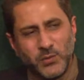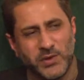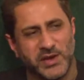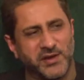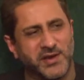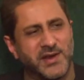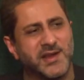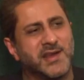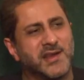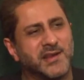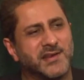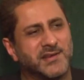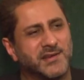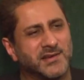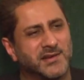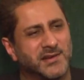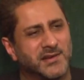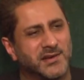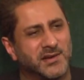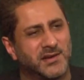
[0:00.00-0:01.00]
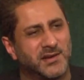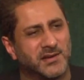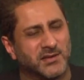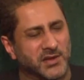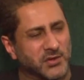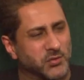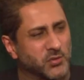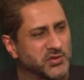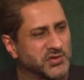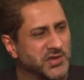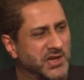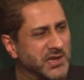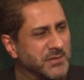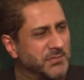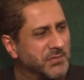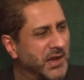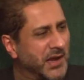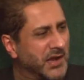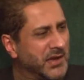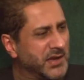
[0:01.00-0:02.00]
We read that Hussein
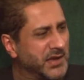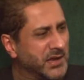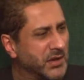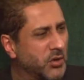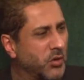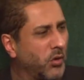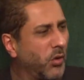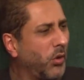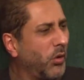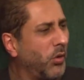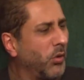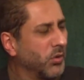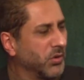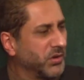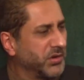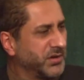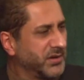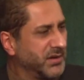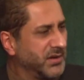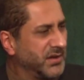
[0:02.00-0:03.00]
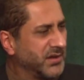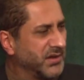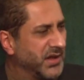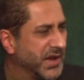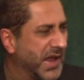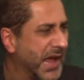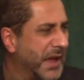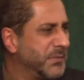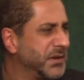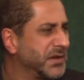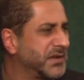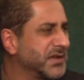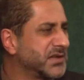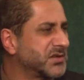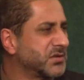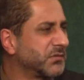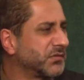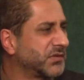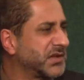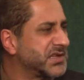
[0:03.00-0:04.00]
ibn Ali called the
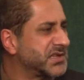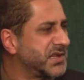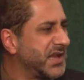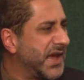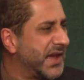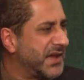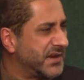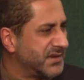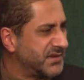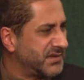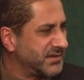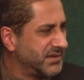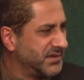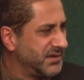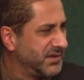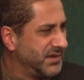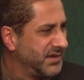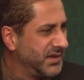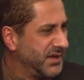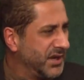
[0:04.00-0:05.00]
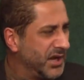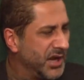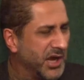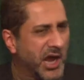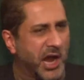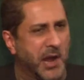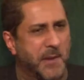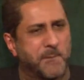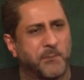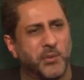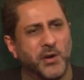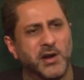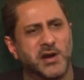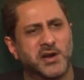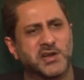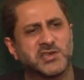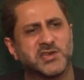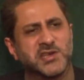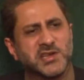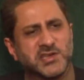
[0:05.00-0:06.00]
inhabitants of this land and
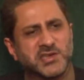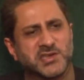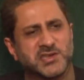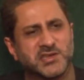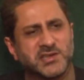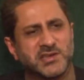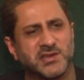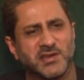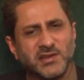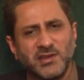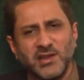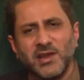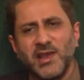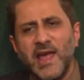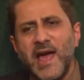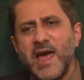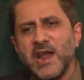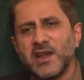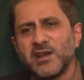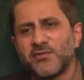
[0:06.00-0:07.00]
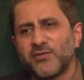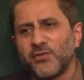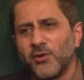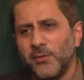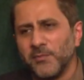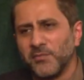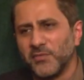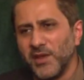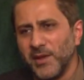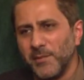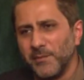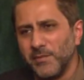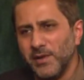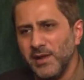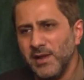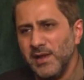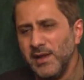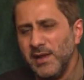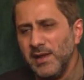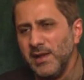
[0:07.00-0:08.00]
purchased the land from them
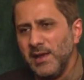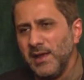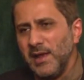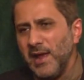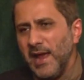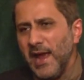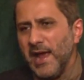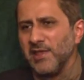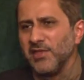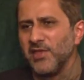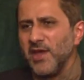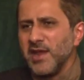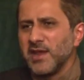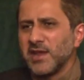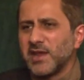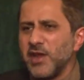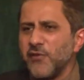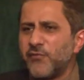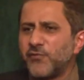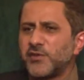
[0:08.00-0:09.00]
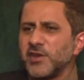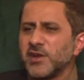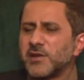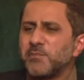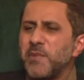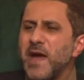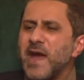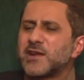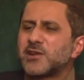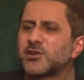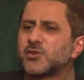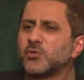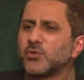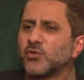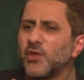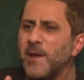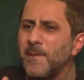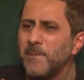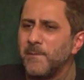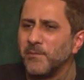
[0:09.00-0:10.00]
and then gifted it back
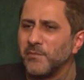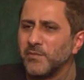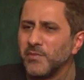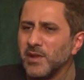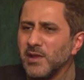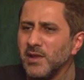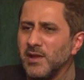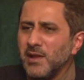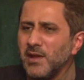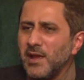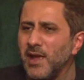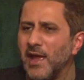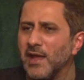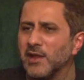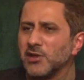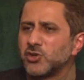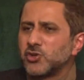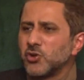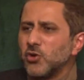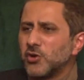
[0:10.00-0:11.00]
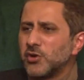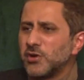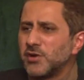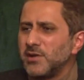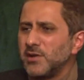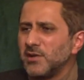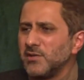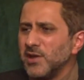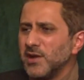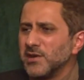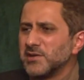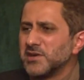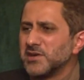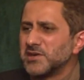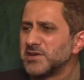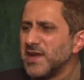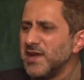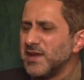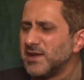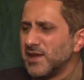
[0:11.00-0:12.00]
to them and took the
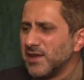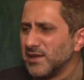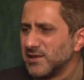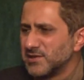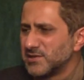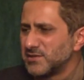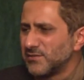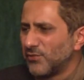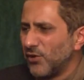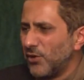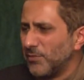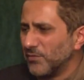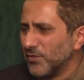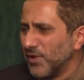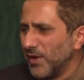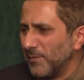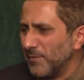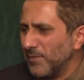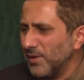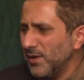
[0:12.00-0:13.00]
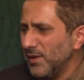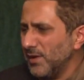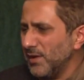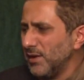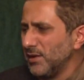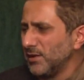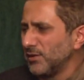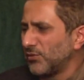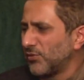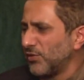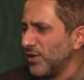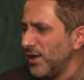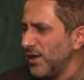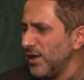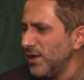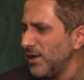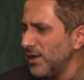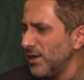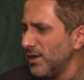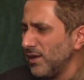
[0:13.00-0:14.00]
undertakings from them.
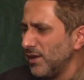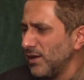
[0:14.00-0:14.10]
Three